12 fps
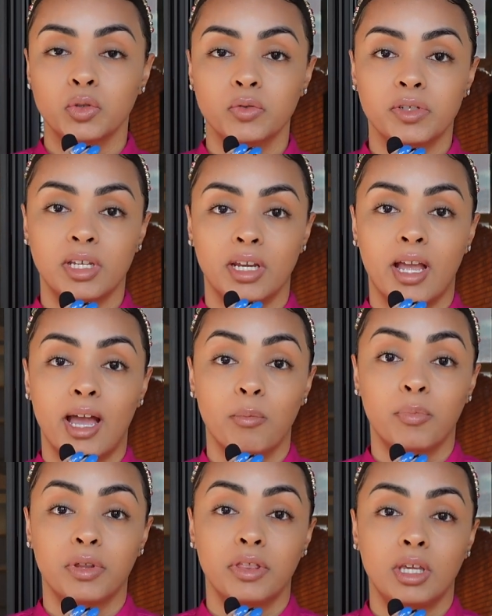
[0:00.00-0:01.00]

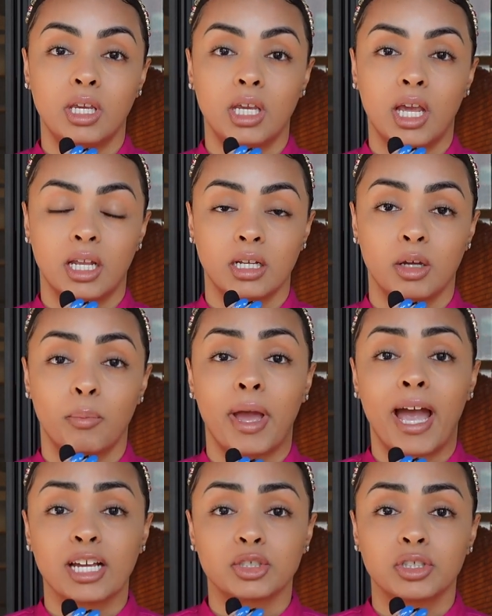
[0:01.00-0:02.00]
choosing empathy and
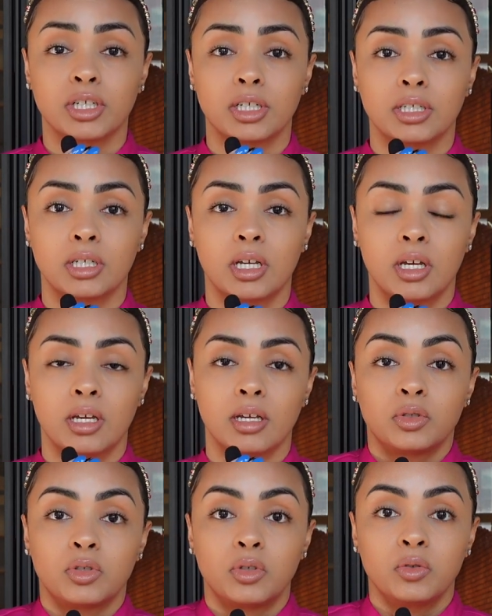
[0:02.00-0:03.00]
compassion,
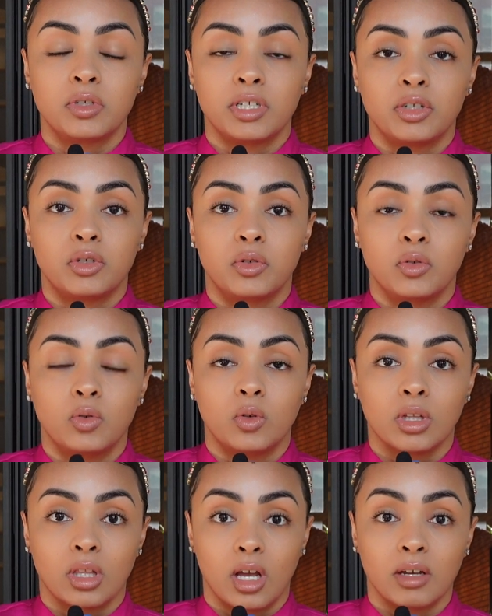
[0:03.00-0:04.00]
choosing to
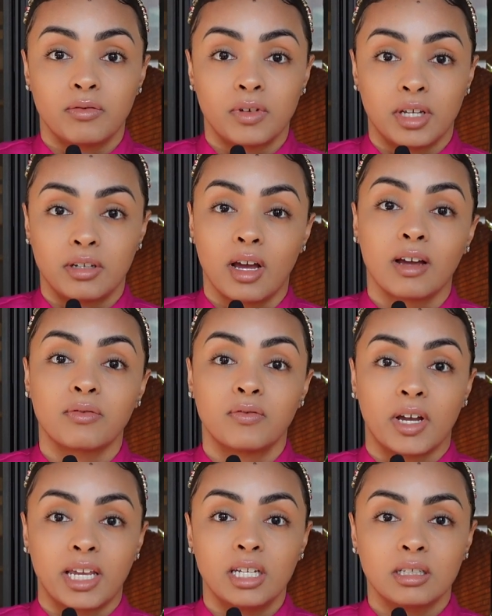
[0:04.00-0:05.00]
love and not
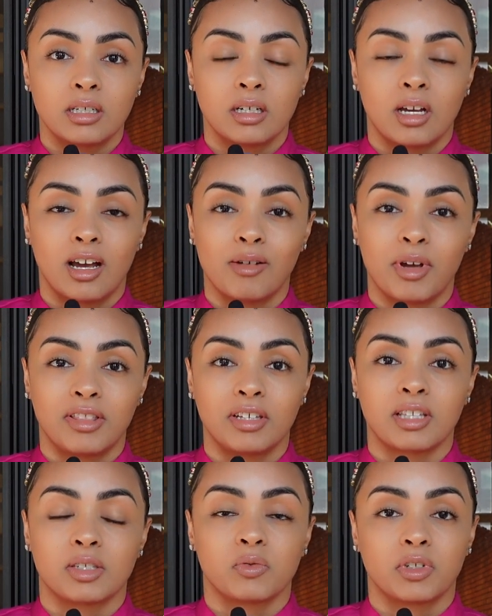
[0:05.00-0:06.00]
fight. I
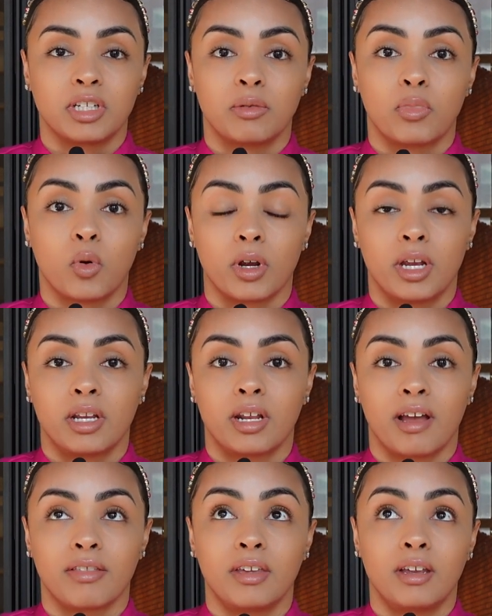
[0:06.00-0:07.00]
think that's really important.
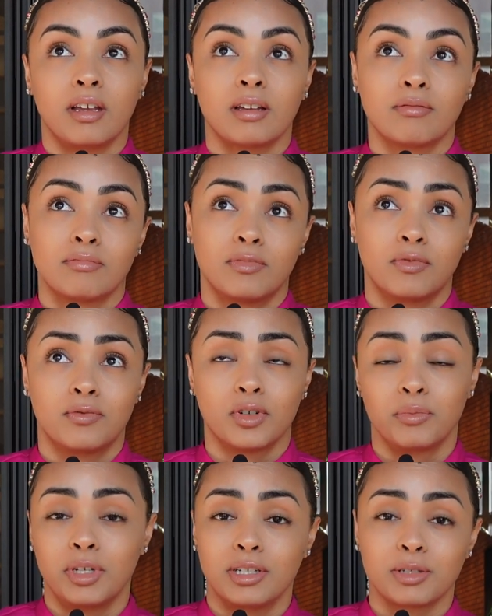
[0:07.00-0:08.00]
I think
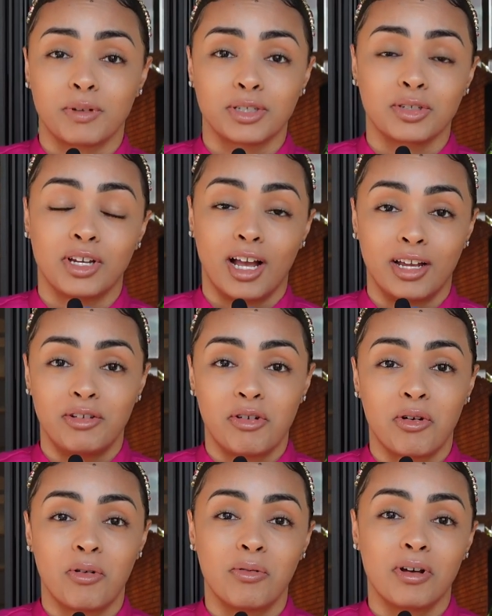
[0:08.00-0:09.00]
for me especially, I
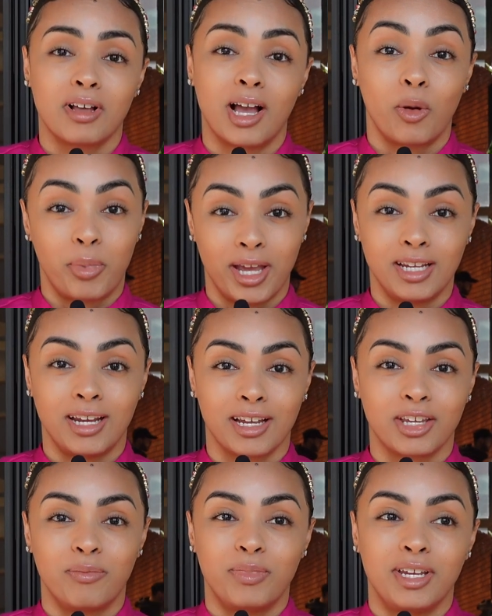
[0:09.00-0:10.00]
know how petty I
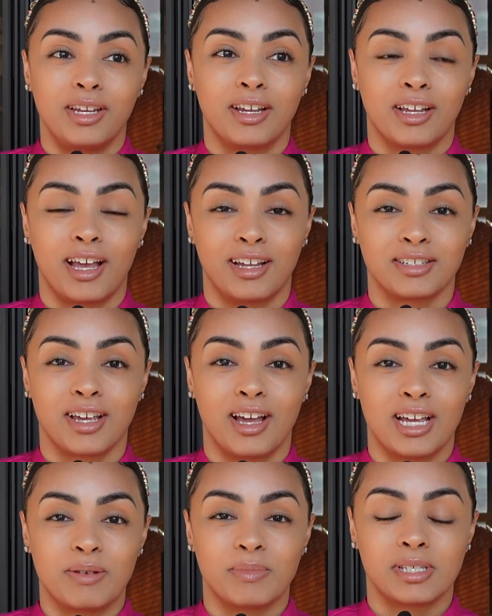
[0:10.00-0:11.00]
can be at
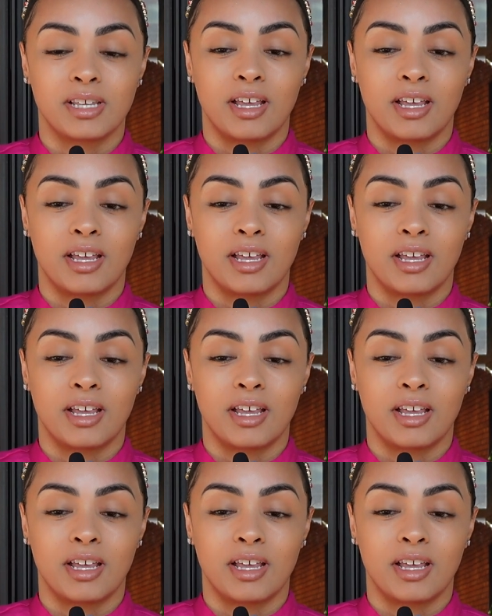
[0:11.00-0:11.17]
times.